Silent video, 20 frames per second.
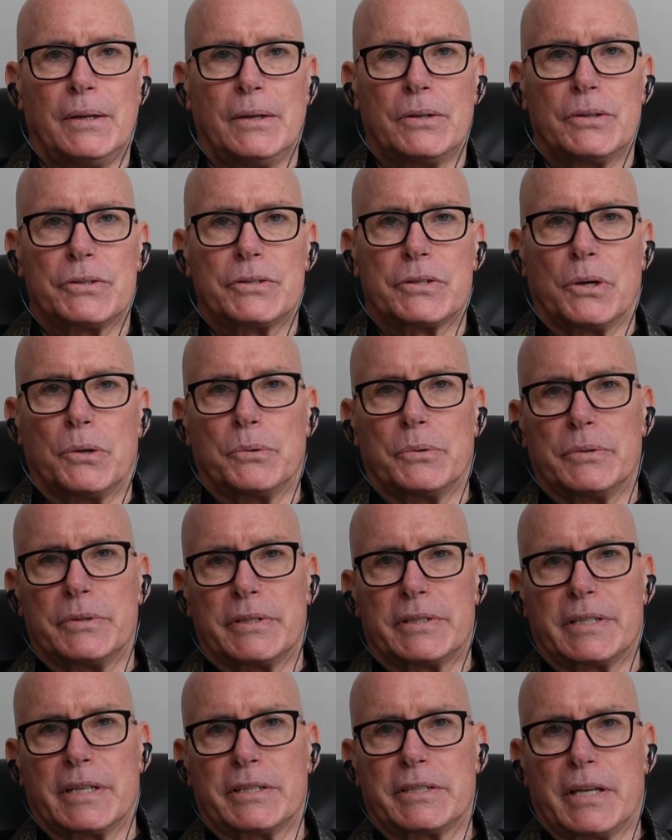So
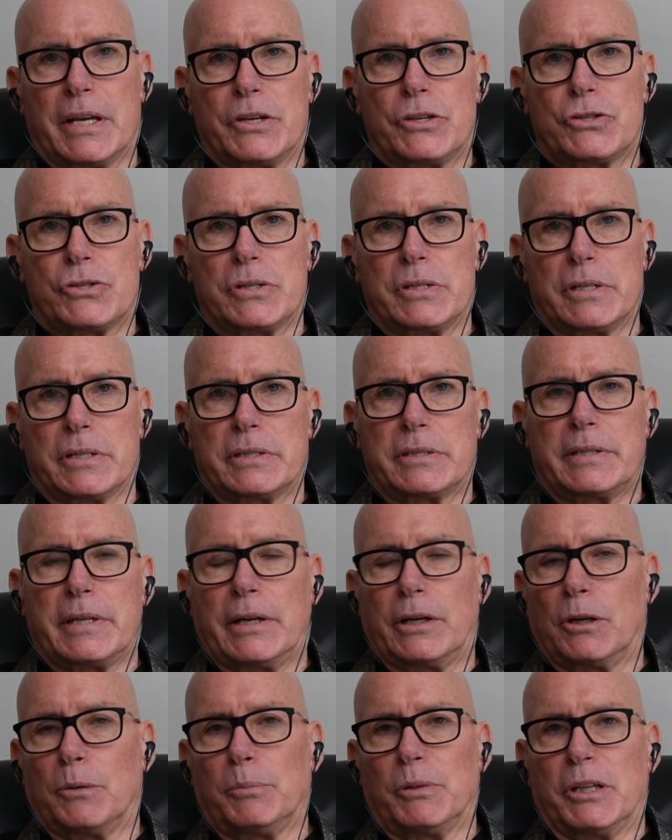cessation is
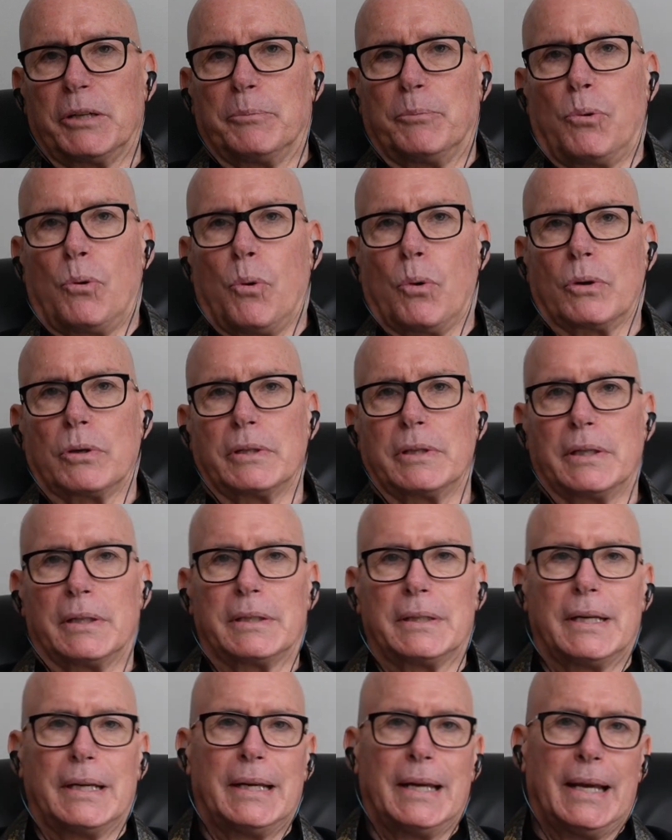terribly important,
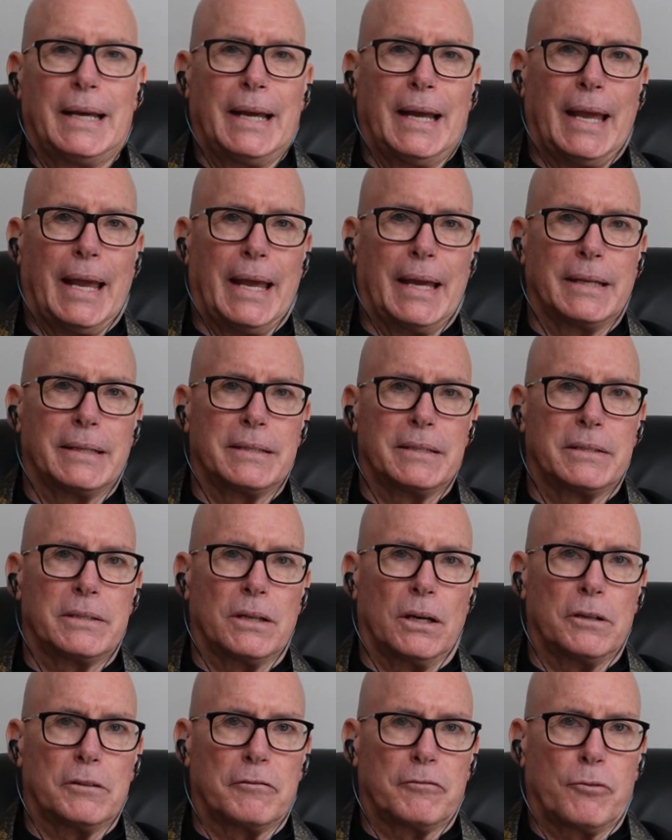and
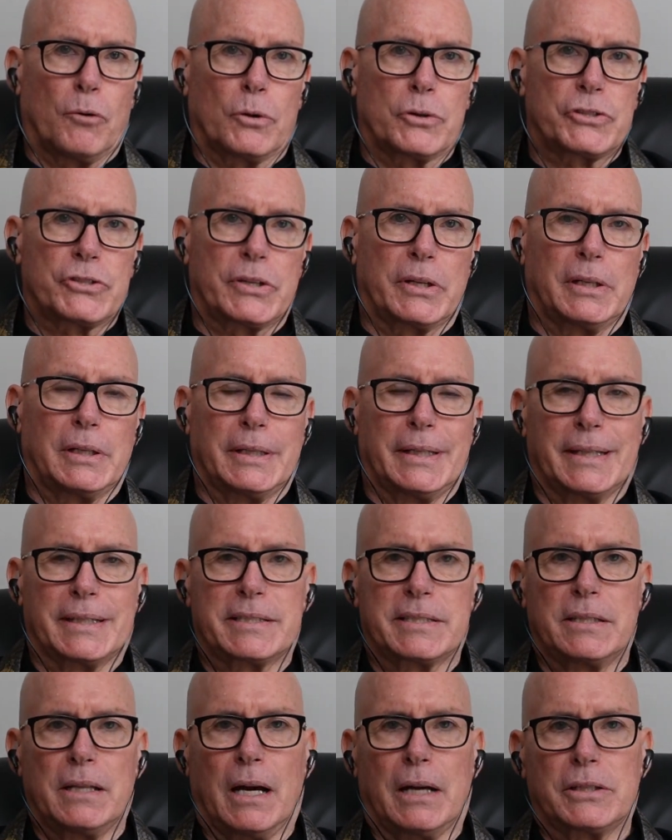unfortunately
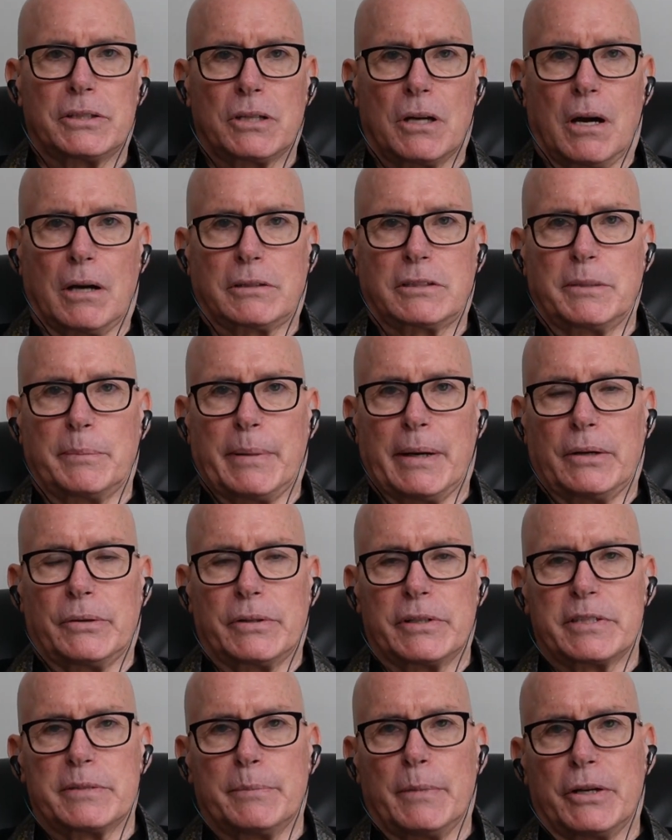it's not talked about
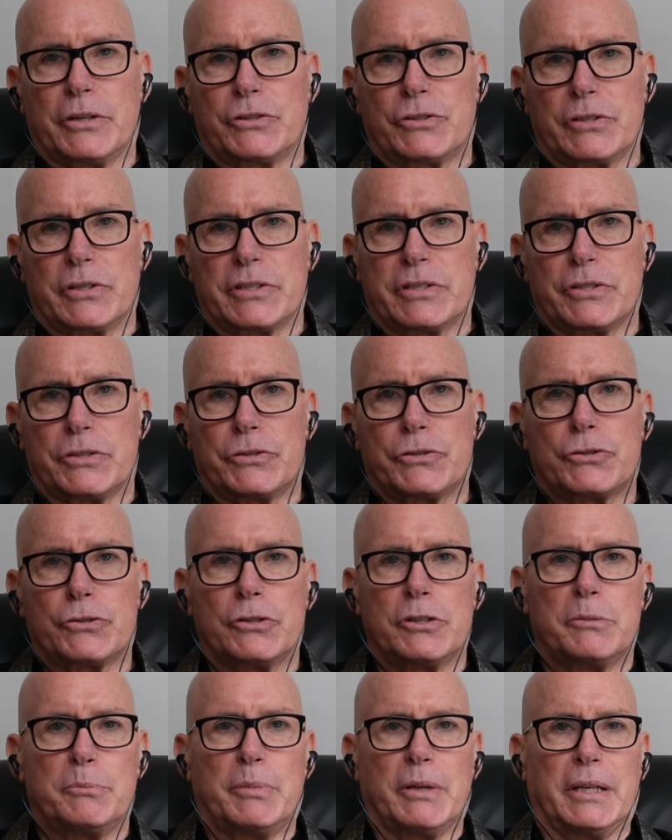as much as it
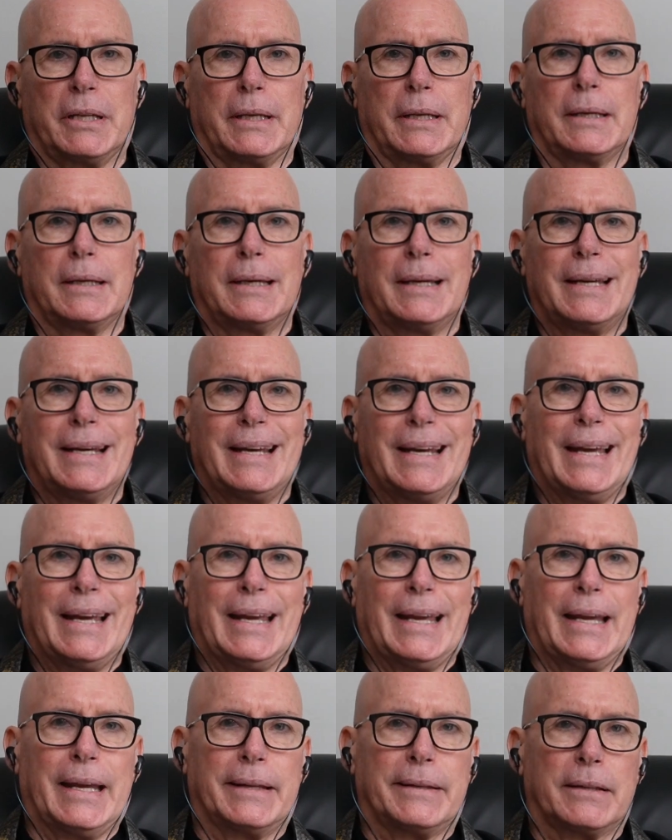should be,
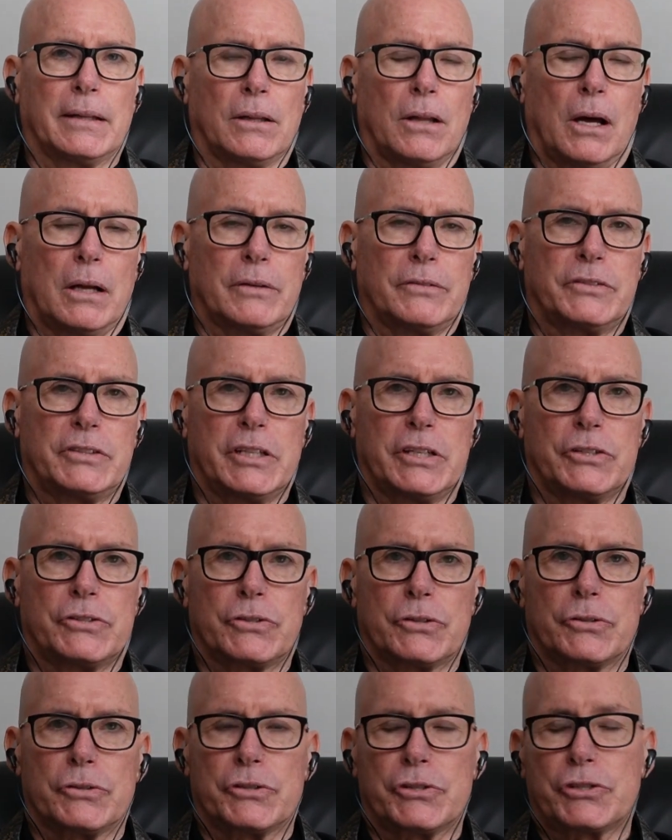and a lot of
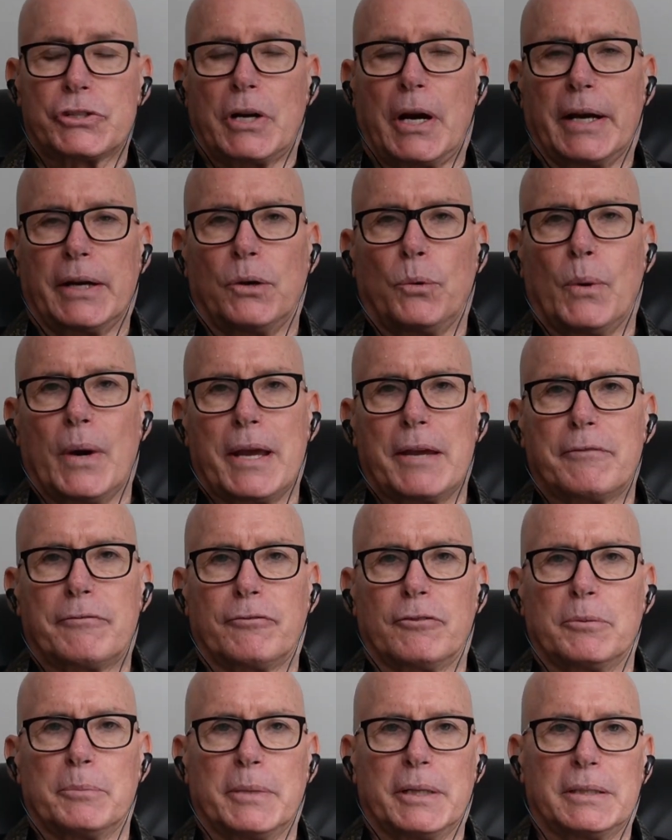teachers shy away
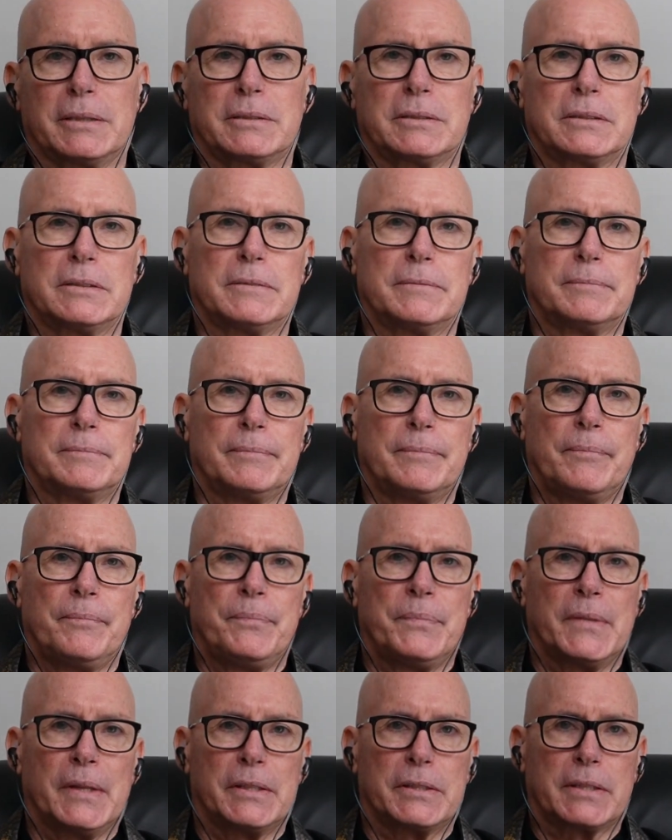from it
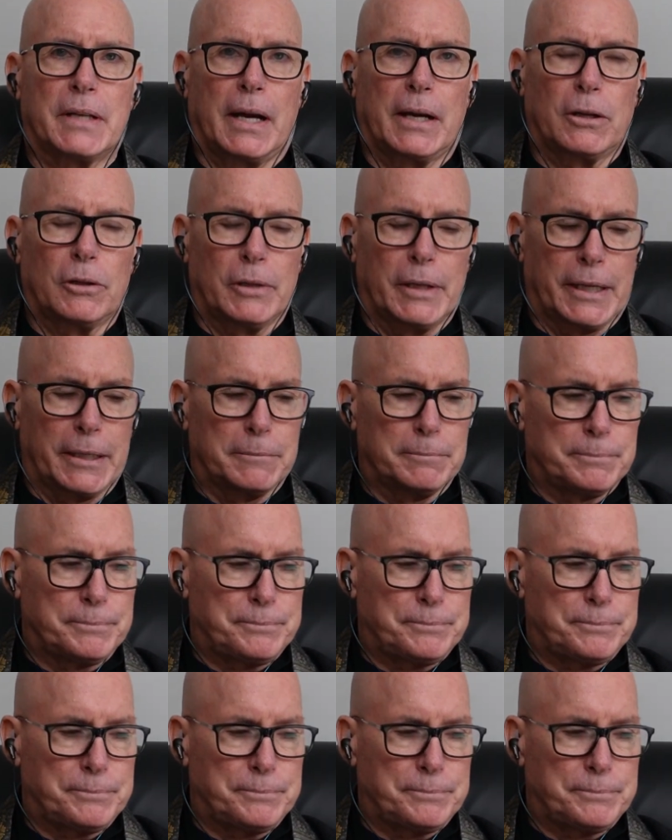entirely.